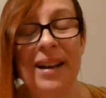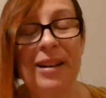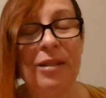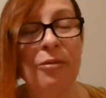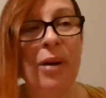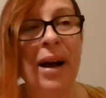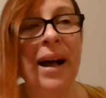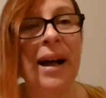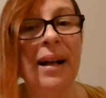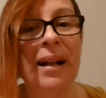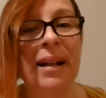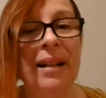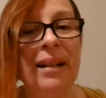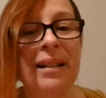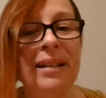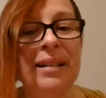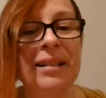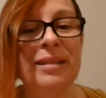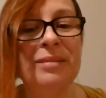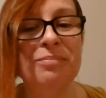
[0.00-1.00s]

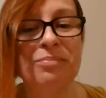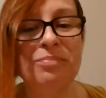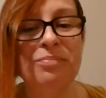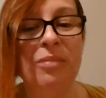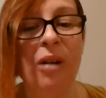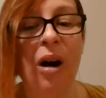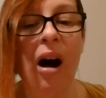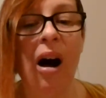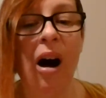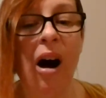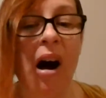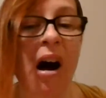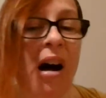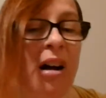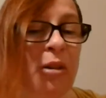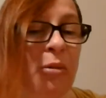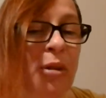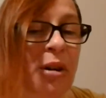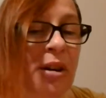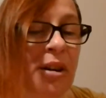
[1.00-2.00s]
well,
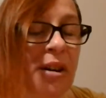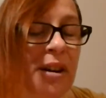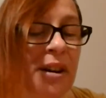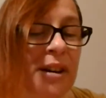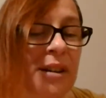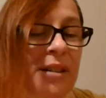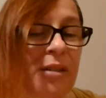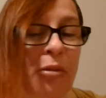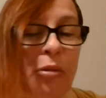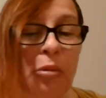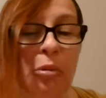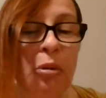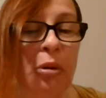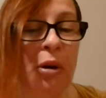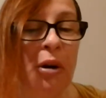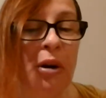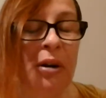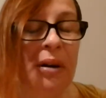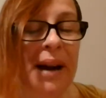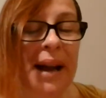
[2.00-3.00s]
awkward
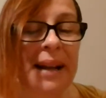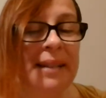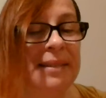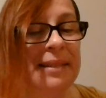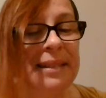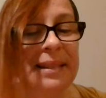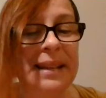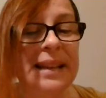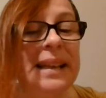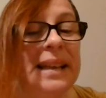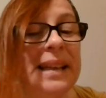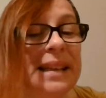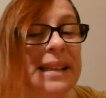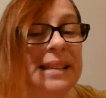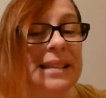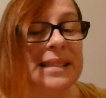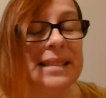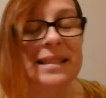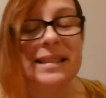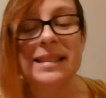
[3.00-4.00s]
or at
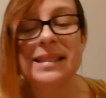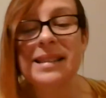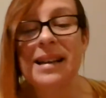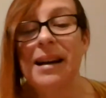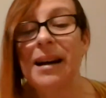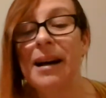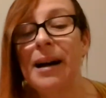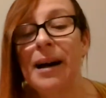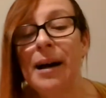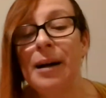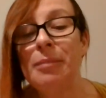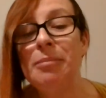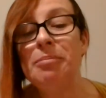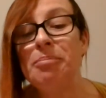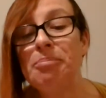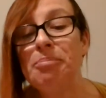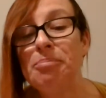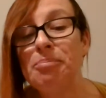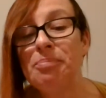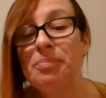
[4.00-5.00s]
least
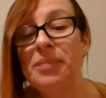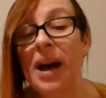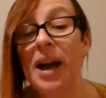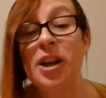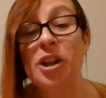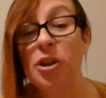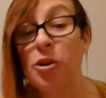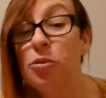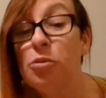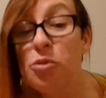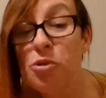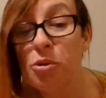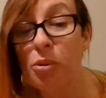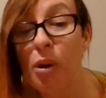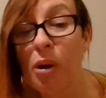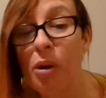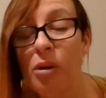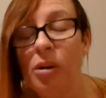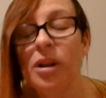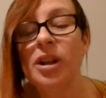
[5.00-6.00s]

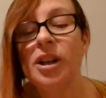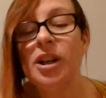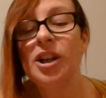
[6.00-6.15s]
unusual